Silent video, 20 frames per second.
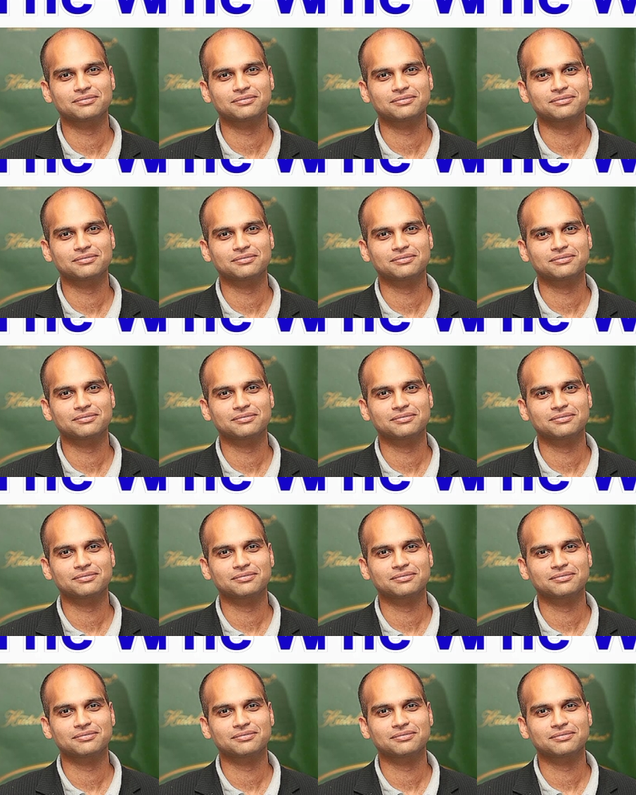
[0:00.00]

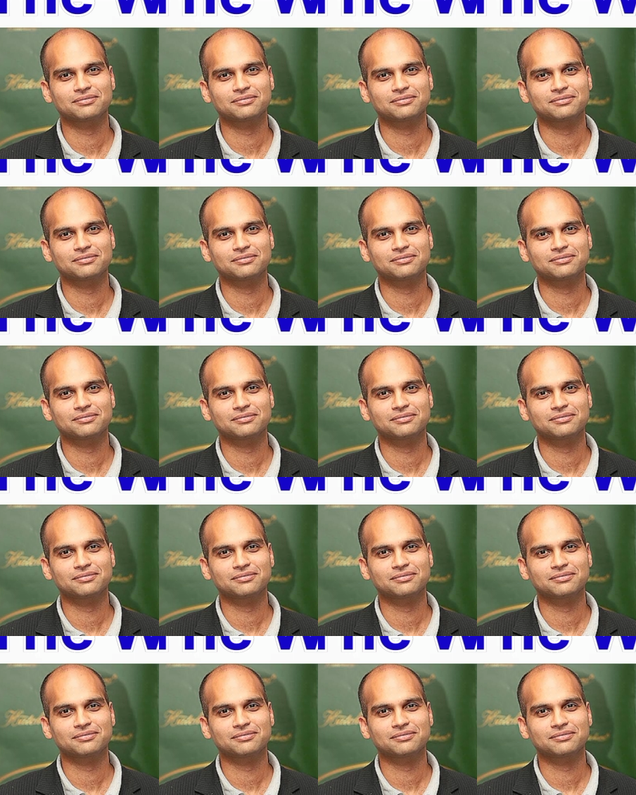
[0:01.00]

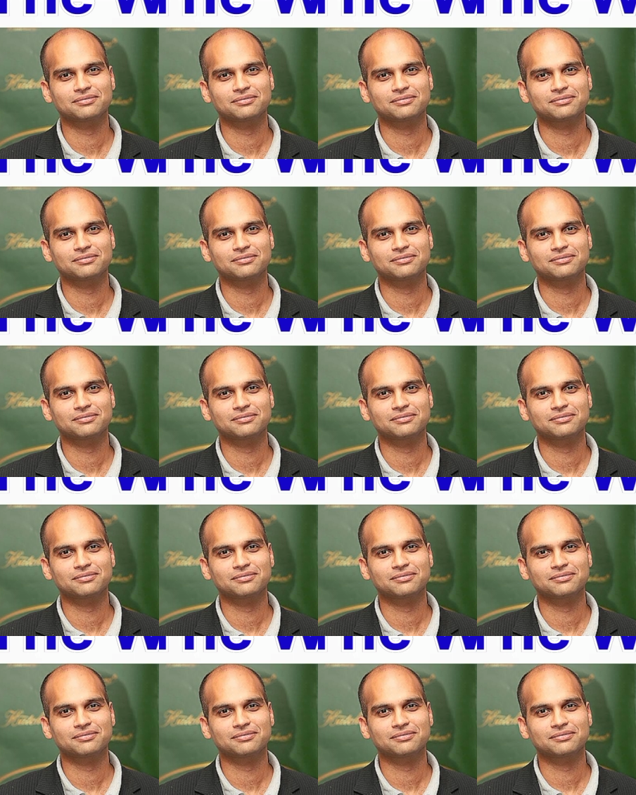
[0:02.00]

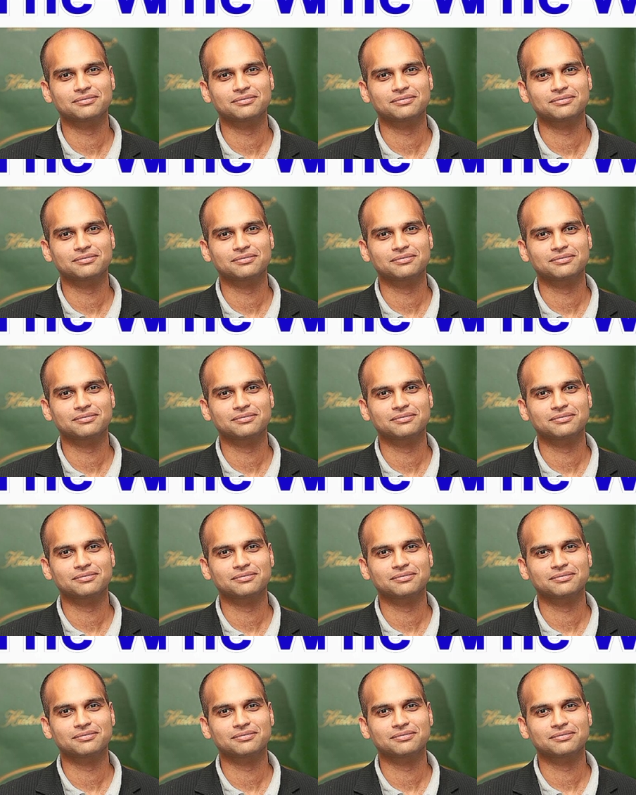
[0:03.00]

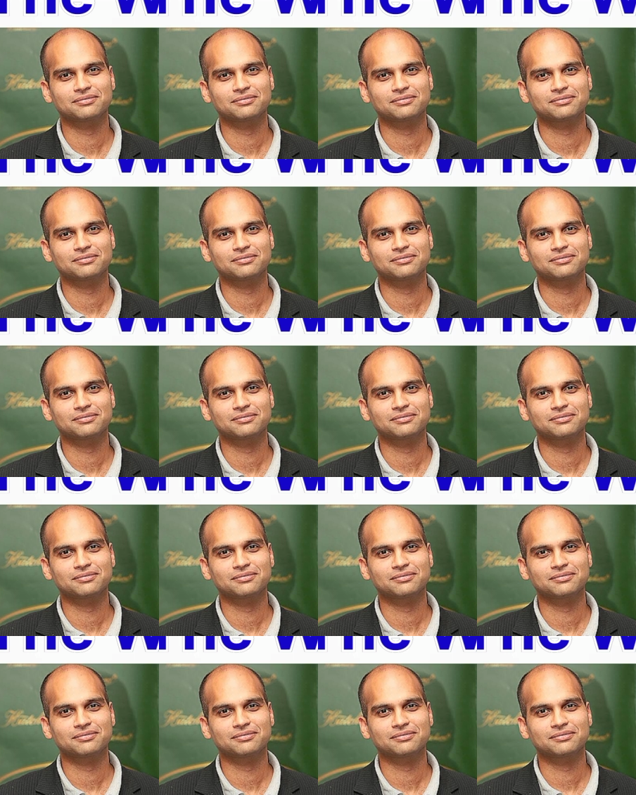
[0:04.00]

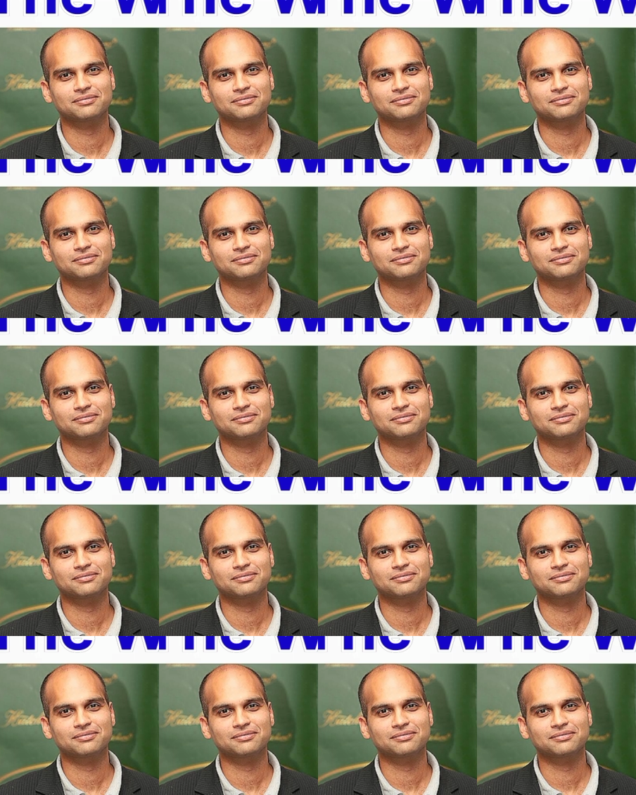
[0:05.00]

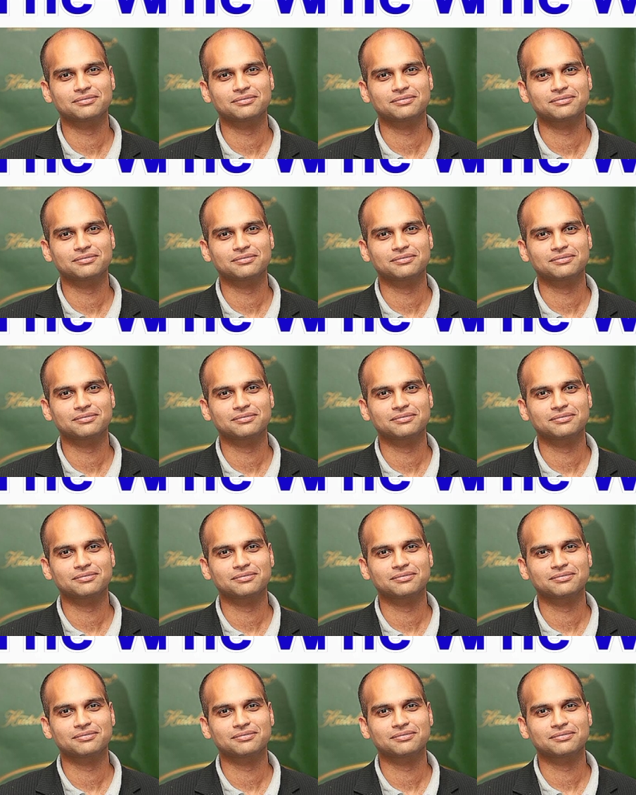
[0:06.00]

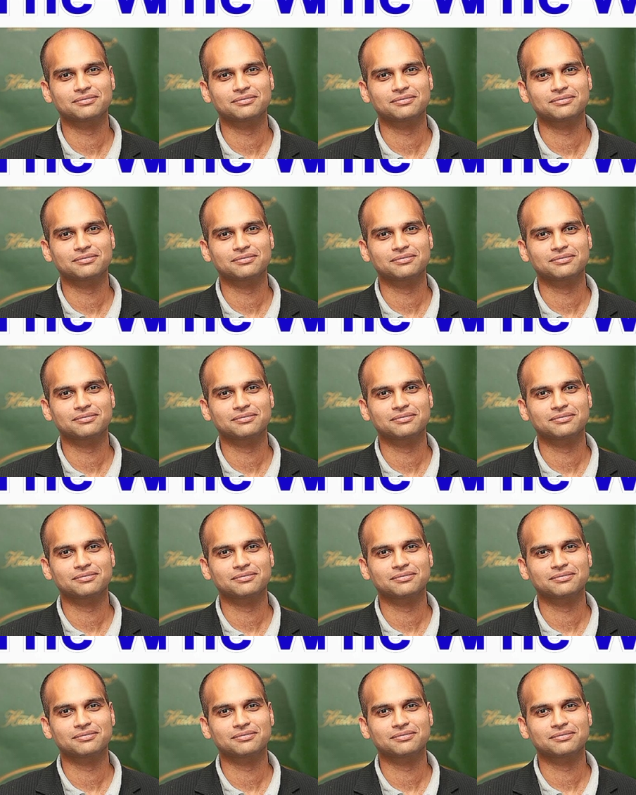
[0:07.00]
This is a still picture; no speech is visible.